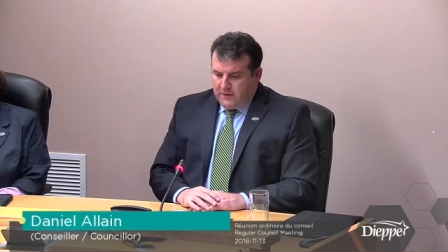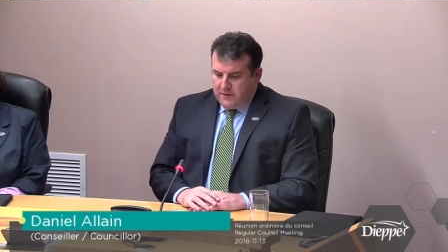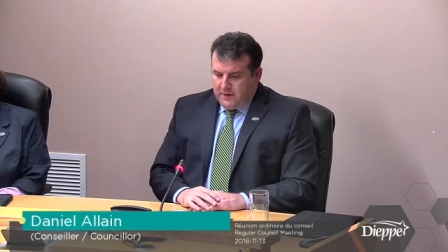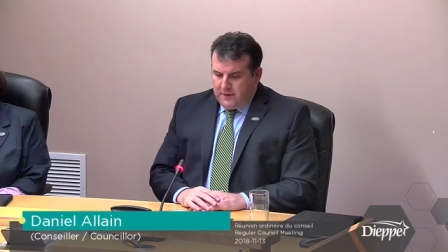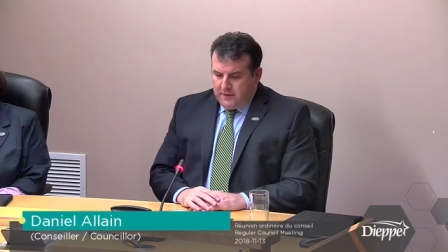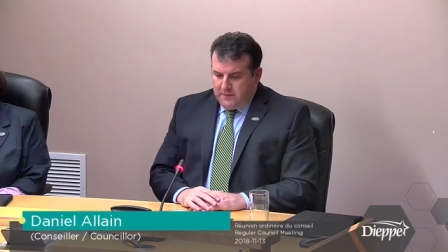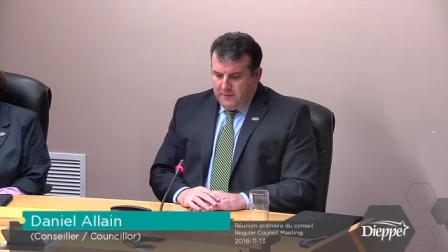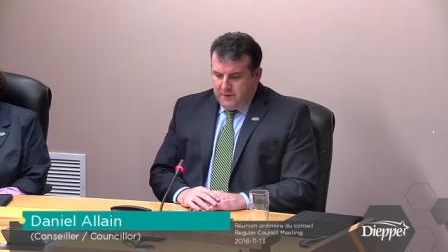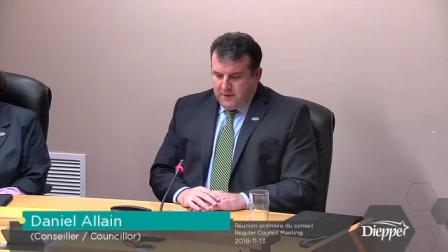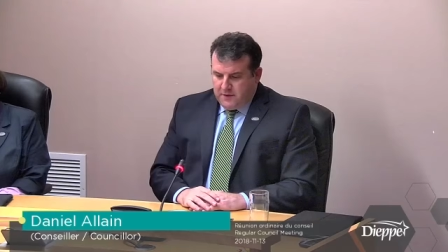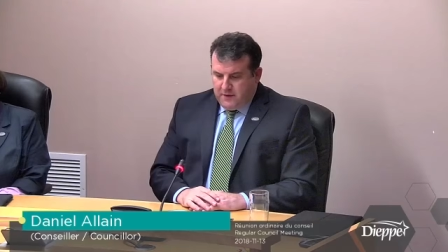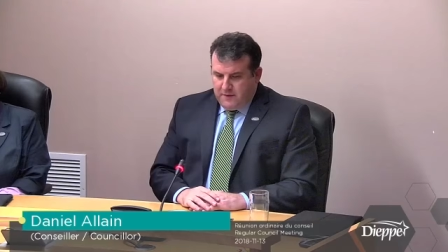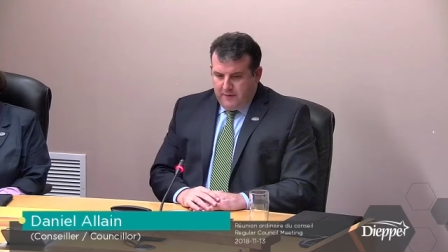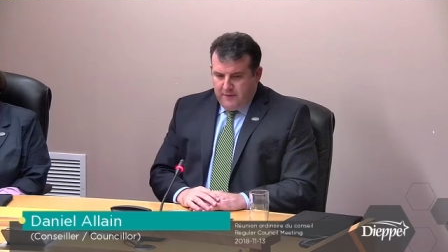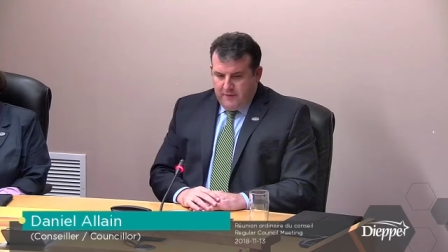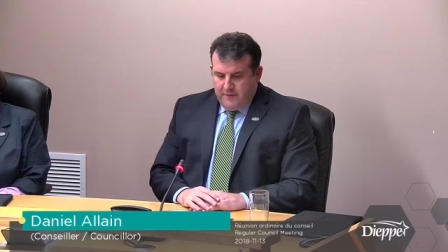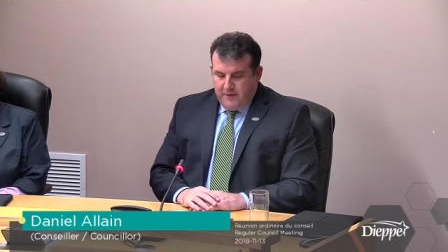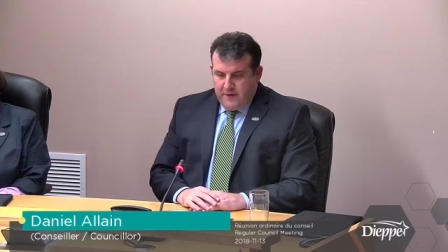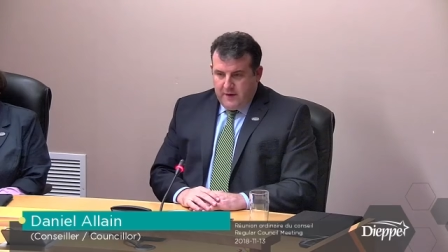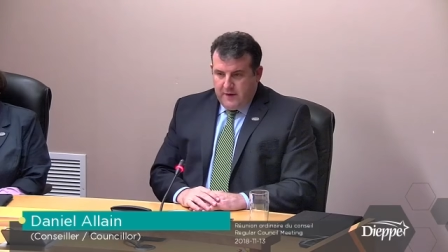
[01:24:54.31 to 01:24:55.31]
Paul
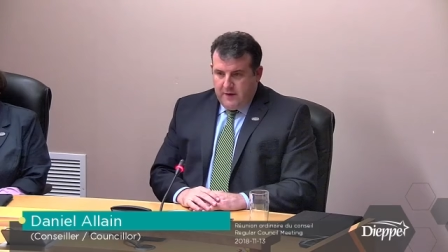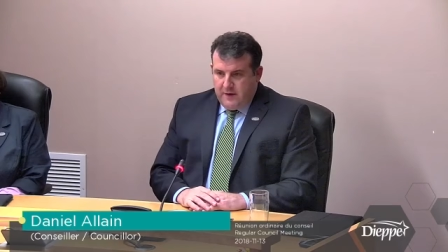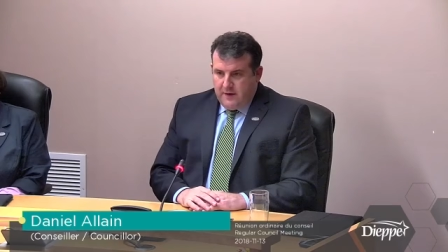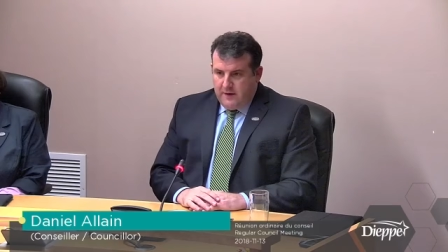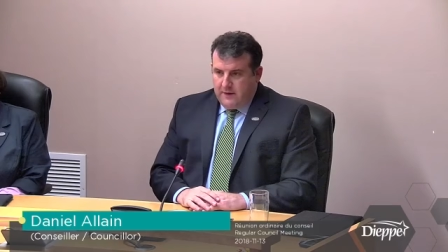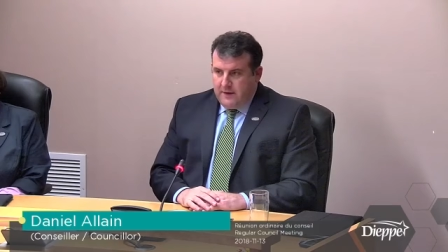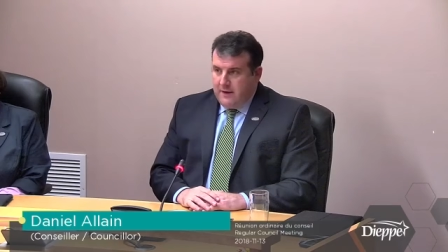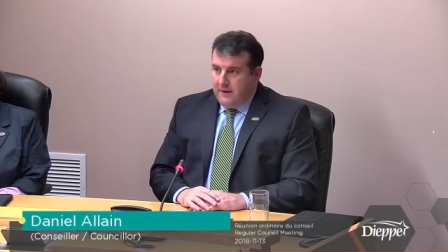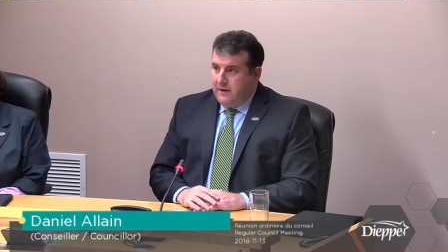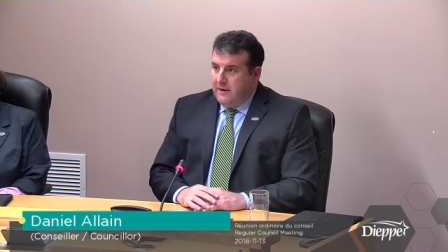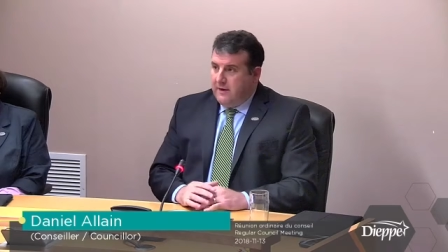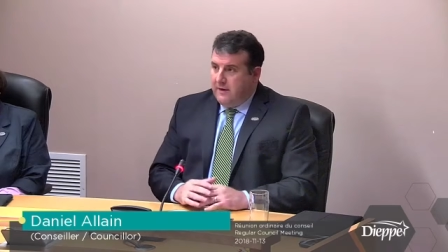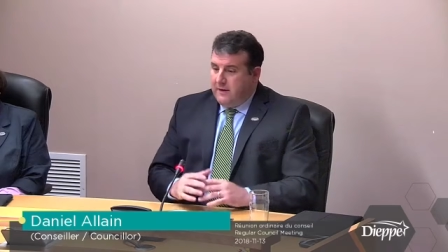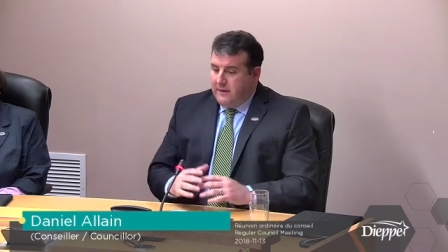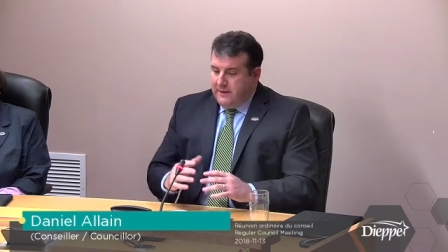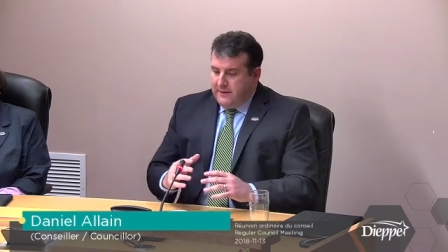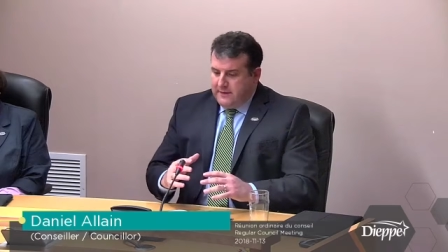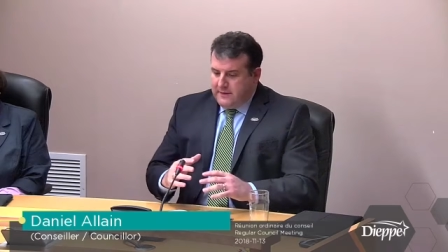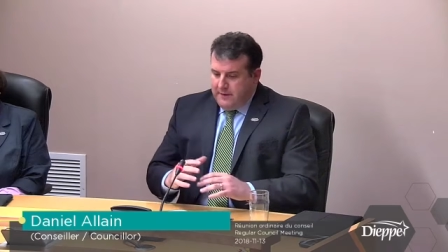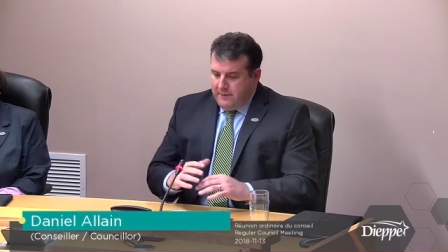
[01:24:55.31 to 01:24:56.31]
Dastou.
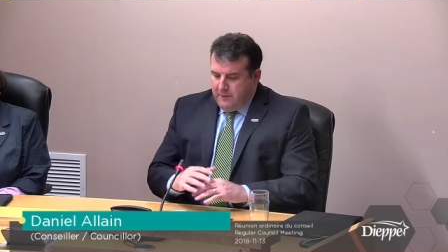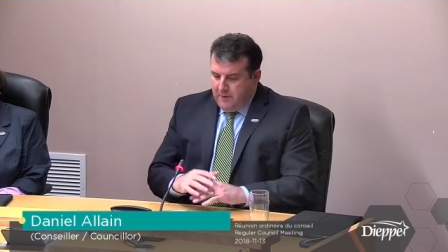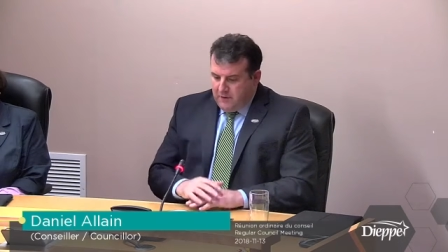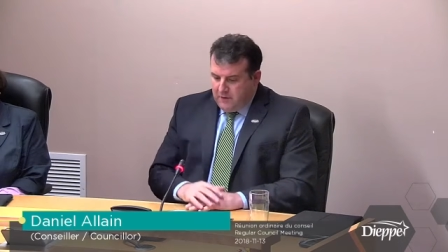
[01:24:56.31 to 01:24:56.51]
So